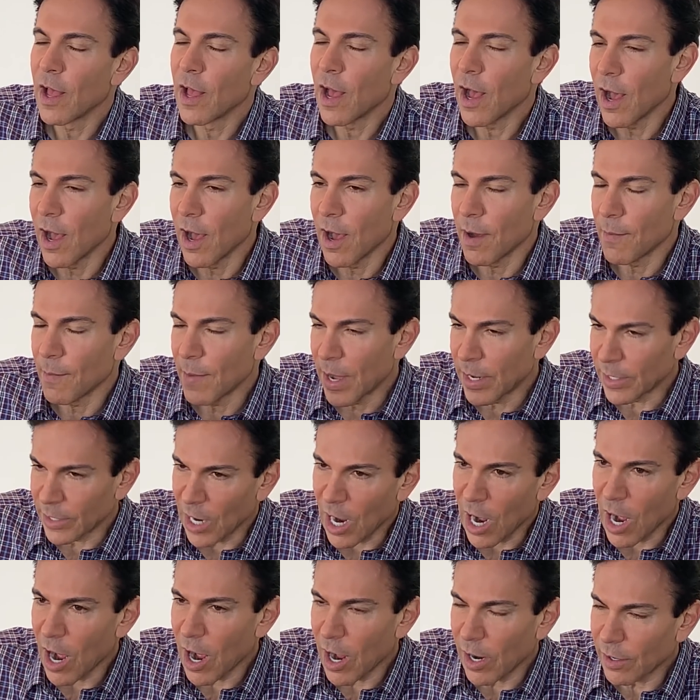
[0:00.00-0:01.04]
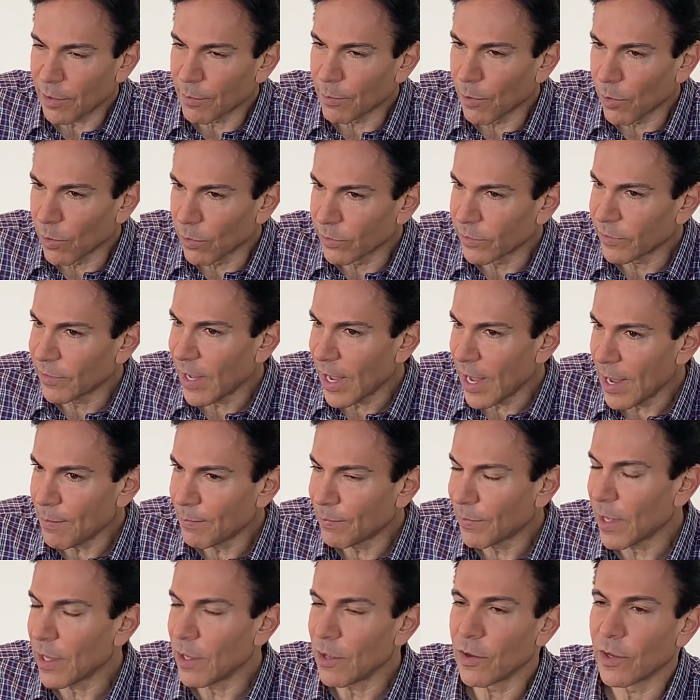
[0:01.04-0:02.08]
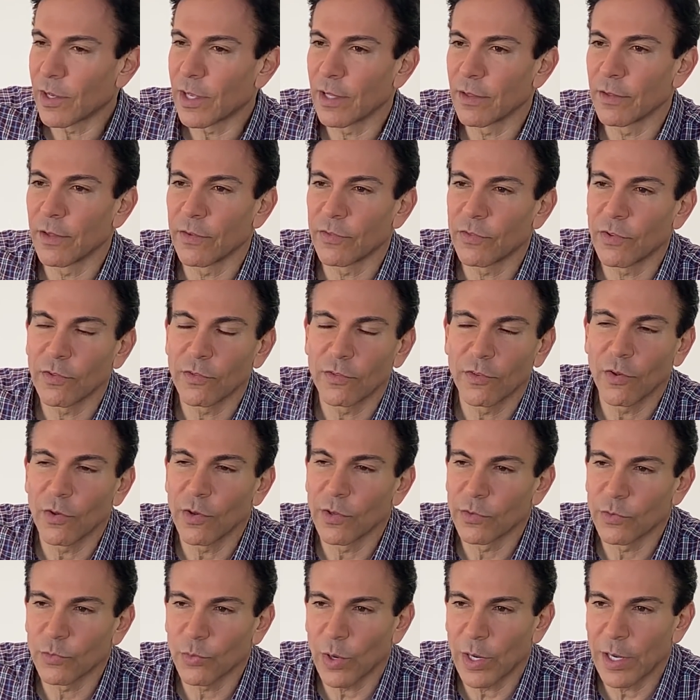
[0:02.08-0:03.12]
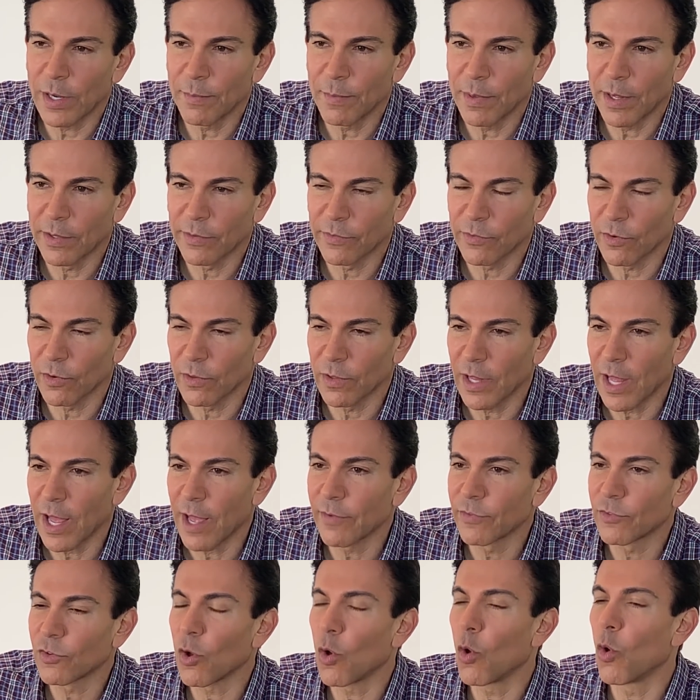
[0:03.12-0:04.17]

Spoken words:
an audible tape that you can listen to in 20 minutes or less,